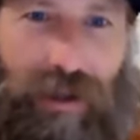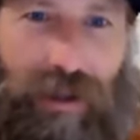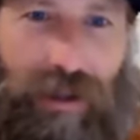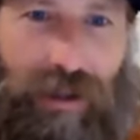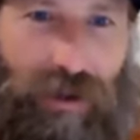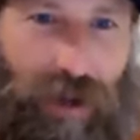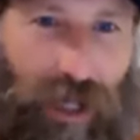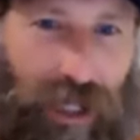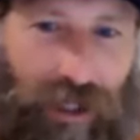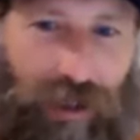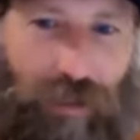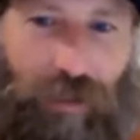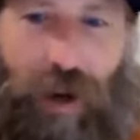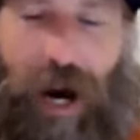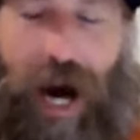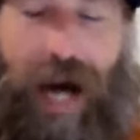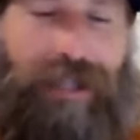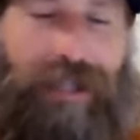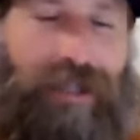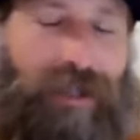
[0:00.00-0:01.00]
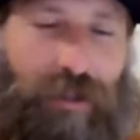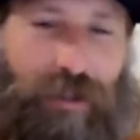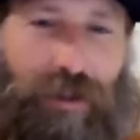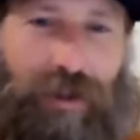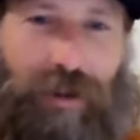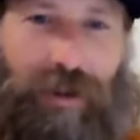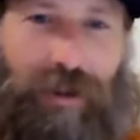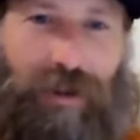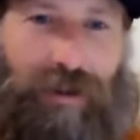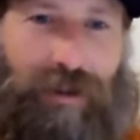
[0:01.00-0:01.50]
do you think it's
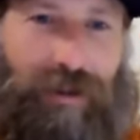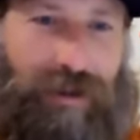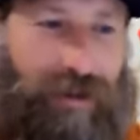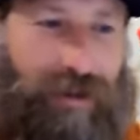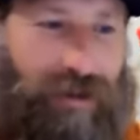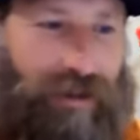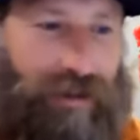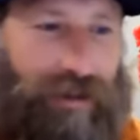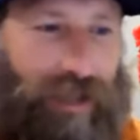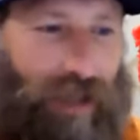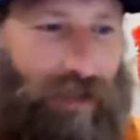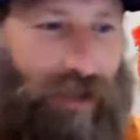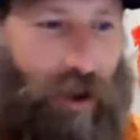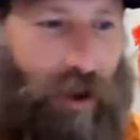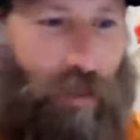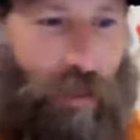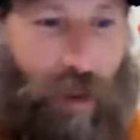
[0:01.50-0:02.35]
possible that they're